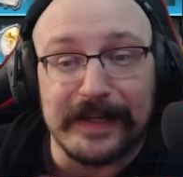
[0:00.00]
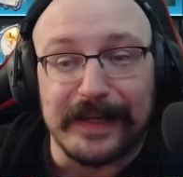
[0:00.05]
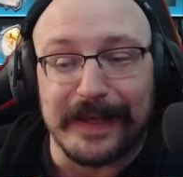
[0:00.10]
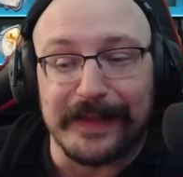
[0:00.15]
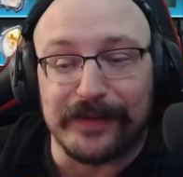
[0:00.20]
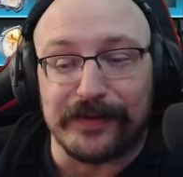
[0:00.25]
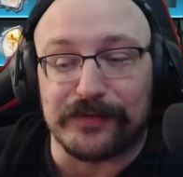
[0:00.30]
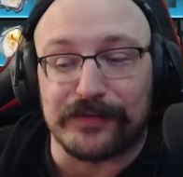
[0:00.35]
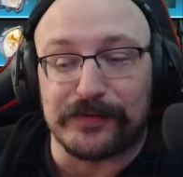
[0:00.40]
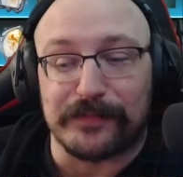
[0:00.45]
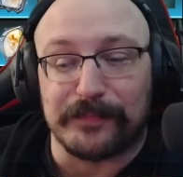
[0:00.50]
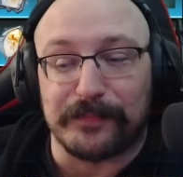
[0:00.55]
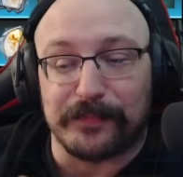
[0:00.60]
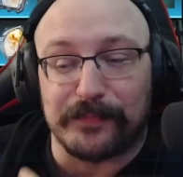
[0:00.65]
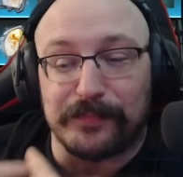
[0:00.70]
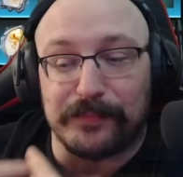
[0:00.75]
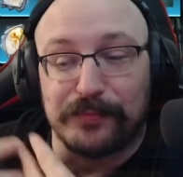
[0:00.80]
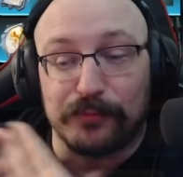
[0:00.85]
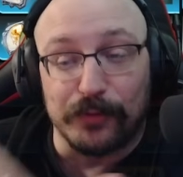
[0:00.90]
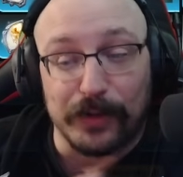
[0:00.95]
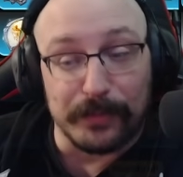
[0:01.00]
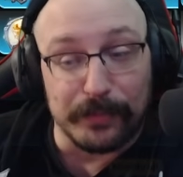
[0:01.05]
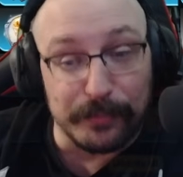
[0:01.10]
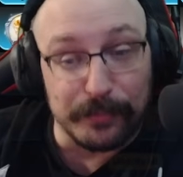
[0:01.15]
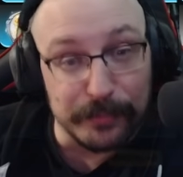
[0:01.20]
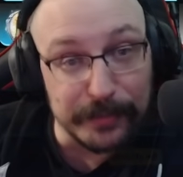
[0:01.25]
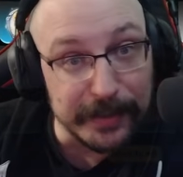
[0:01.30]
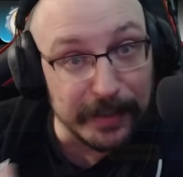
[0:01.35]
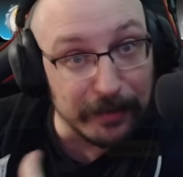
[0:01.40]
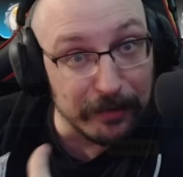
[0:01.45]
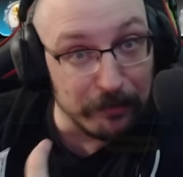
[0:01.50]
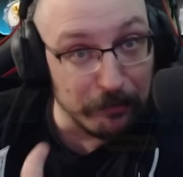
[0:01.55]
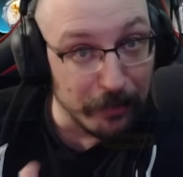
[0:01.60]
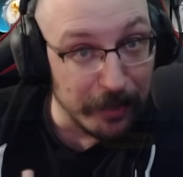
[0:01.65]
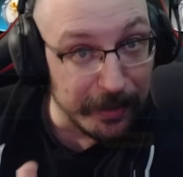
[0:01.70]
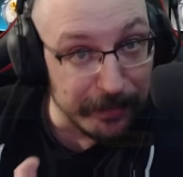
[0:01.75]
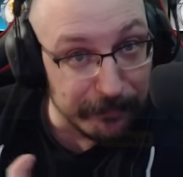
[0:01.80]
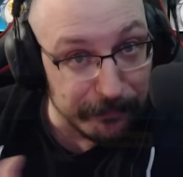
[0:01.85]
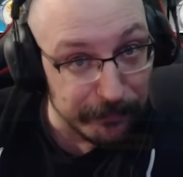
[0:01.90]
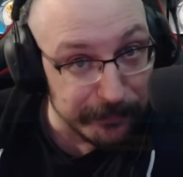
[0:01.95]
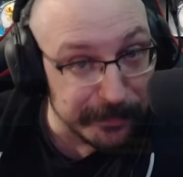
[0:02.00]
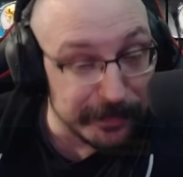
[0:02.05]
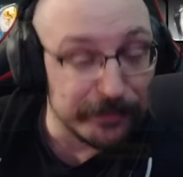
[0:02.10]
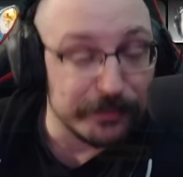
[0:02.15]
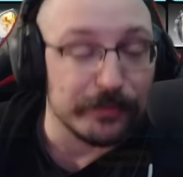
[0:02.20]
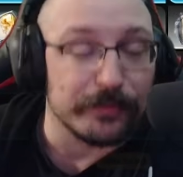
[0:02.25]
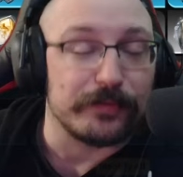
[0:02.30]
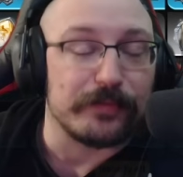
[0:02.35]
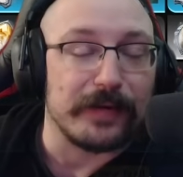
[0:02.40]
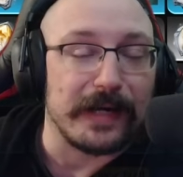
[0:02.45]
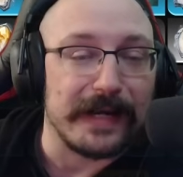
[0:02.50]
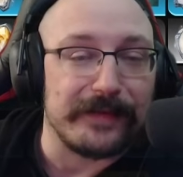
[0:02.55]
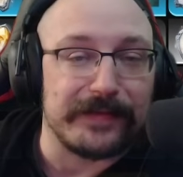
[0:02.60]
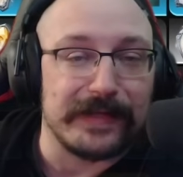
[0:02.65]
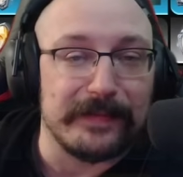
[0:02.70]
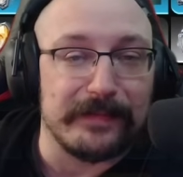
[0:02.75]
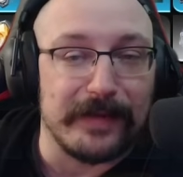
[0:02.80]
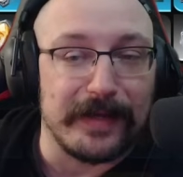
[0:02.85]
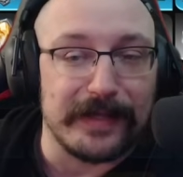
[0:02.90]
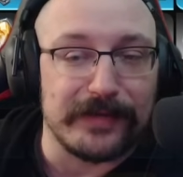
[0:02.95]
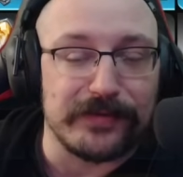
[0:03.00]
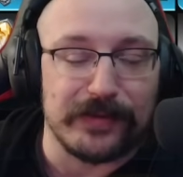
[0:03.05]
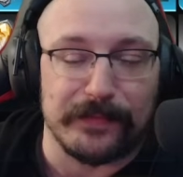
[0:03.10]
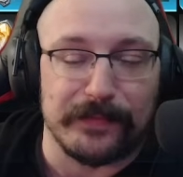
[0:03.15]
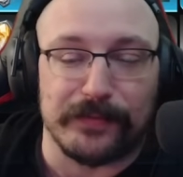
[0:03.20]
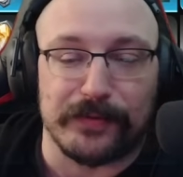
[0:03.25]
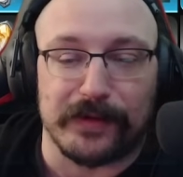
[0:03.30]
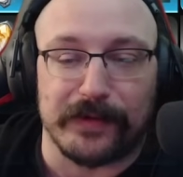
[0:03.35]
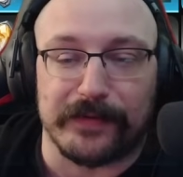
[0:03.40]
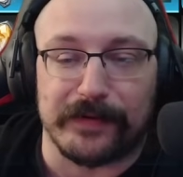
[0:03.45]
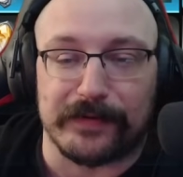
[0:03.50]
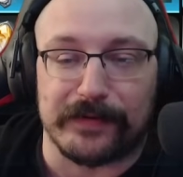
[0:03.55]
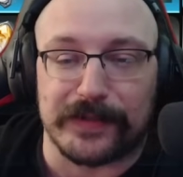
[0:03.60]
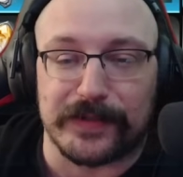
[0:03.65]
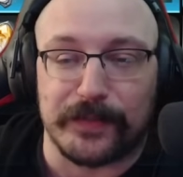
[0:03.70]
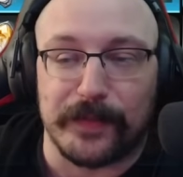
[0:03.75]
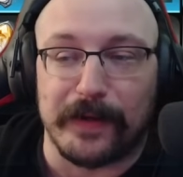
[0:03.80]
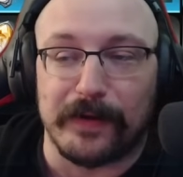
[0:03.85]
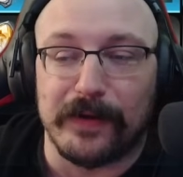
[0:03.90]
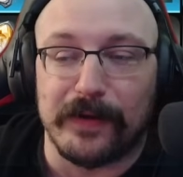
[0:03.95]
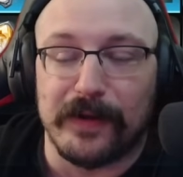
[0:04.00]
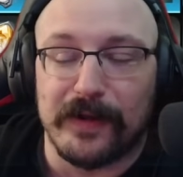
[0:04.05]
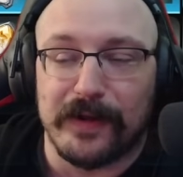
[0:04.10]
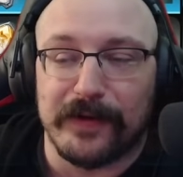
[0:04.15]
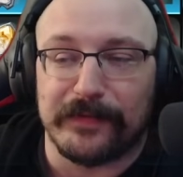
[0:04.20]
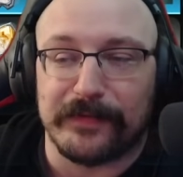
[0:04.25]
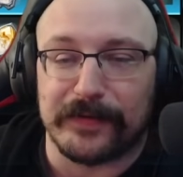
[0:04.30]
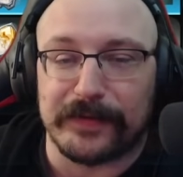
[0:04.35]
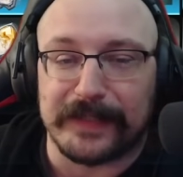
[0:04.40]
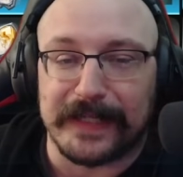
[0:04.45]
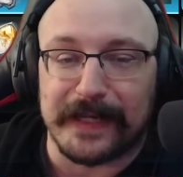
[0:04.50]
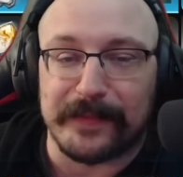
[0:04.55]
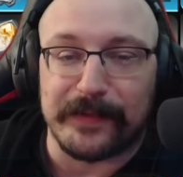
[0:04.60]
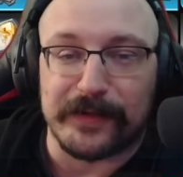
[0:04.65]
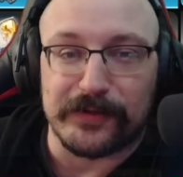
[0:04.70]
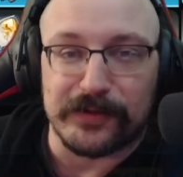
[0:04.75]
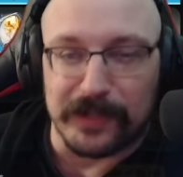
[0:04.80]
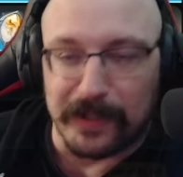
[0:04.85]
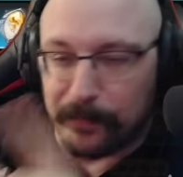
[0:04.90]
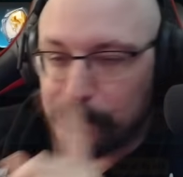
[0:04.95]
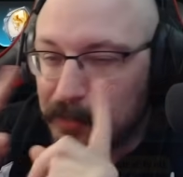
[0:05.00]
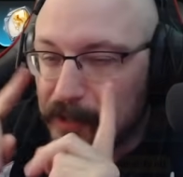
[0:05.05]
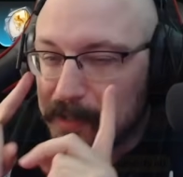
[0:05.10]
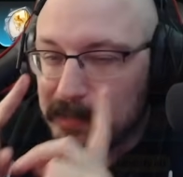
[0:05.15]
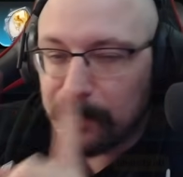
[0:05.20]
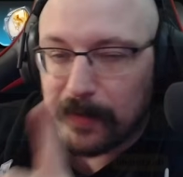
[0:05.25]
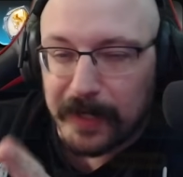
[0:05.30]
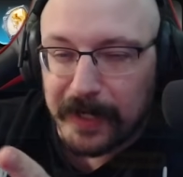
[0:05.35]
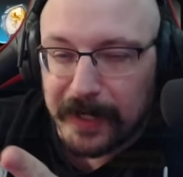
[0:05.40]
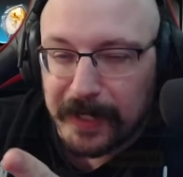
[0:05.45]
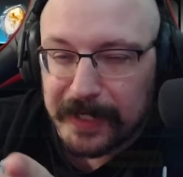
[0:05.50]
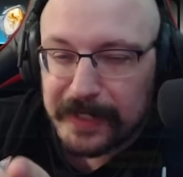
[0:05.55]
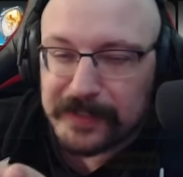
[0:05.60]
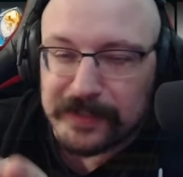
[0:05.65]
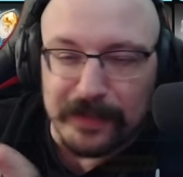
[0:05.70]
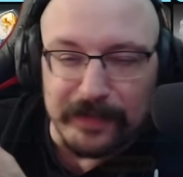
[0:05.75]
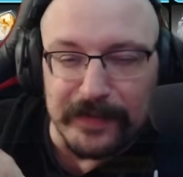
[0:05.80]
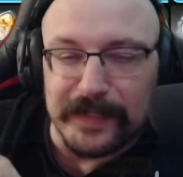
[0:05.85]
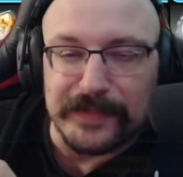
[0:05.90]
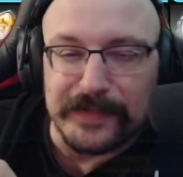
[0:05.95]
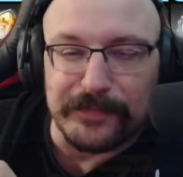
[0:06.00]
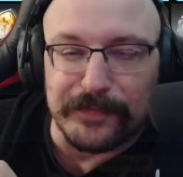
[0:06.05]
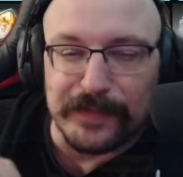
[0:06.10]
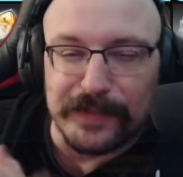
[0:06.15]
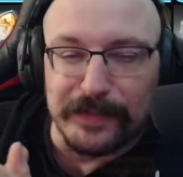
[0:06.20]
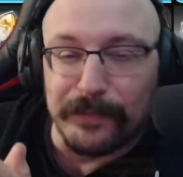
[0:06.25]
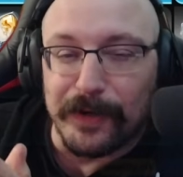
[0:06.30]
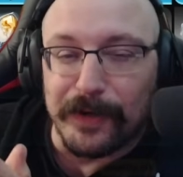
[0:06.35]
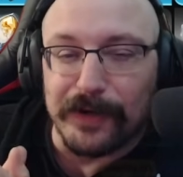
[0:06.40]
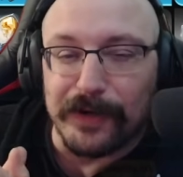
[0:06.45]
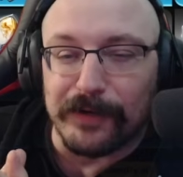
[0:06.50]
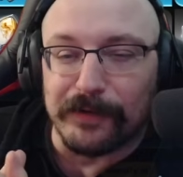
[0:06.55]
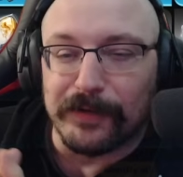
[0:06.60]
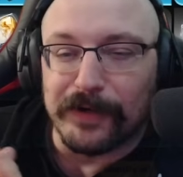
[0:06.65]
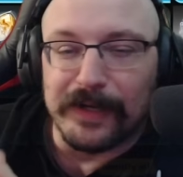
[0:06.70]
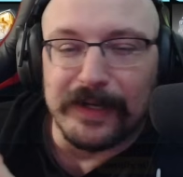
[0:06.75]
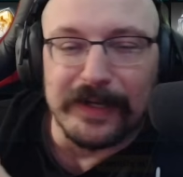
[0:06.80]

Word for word: And there's probably a lot of really good crafting mods you can put on there as well for damage. I'm putting my eyes on this for tomorrow.